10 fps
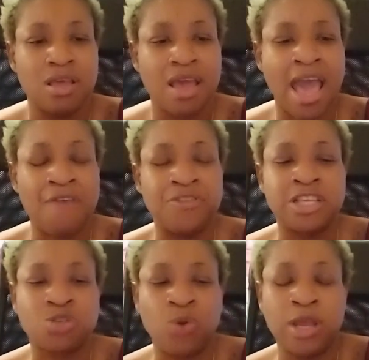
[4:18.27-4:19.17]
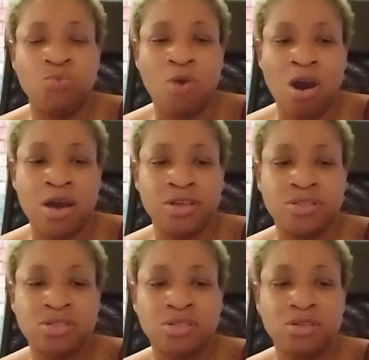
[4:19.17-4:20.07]
having this Queen of
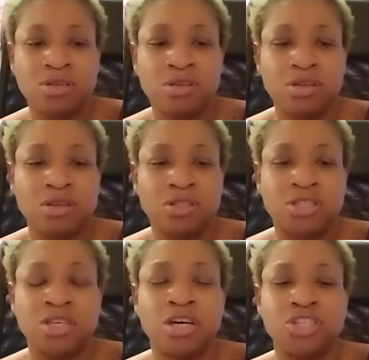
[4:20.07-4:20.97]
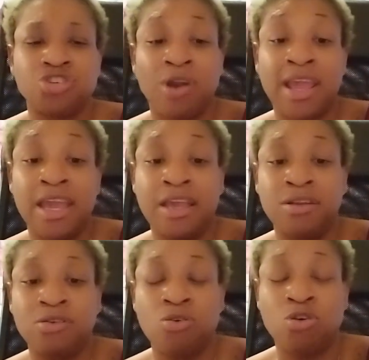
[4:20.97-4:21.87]
Wands to
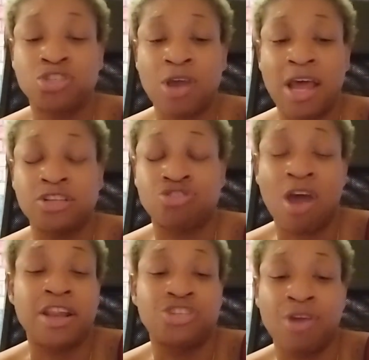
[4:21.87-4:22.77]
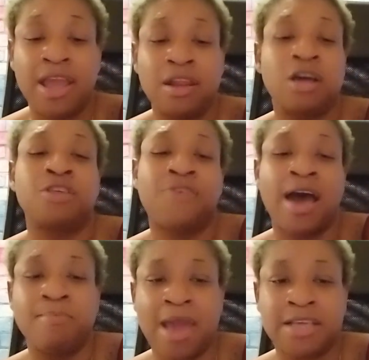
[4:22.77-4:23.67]
drain or try to drain a
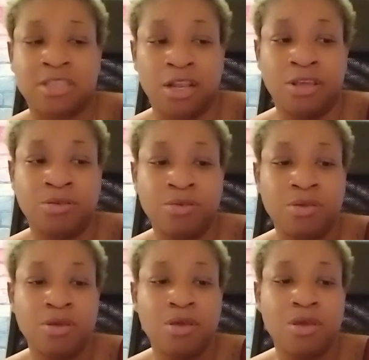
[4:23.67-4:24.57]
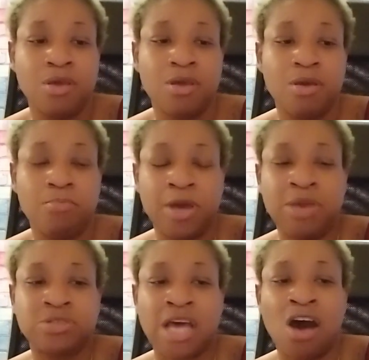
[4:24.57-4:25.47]
divine masculine. But
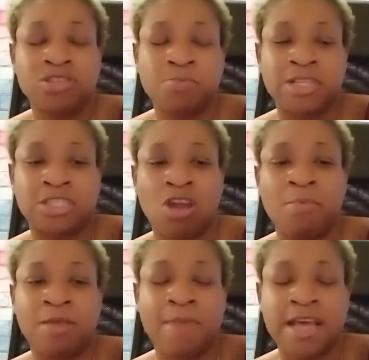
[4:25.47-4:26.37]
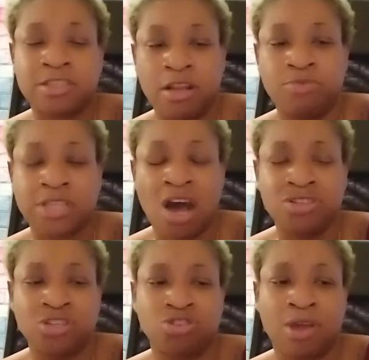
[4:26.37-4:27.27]
this karmic masculine was
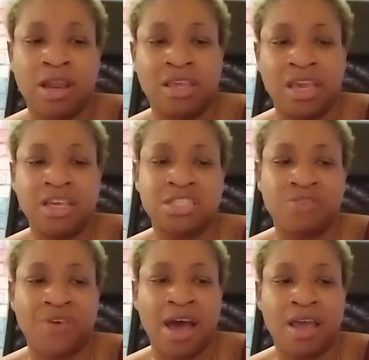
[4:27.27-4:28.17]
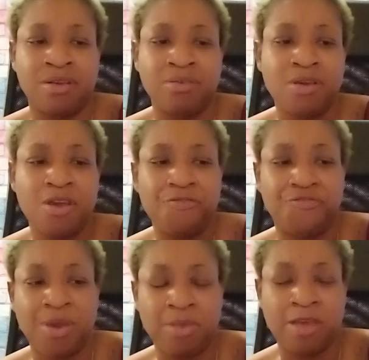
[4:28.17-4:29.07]
also trying to get his divine
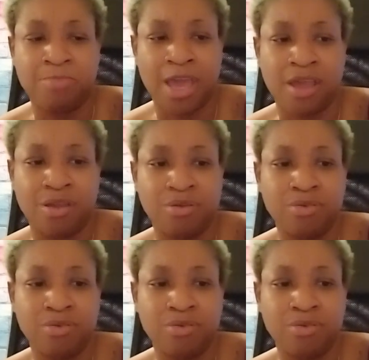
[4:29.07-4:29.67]
feminine back,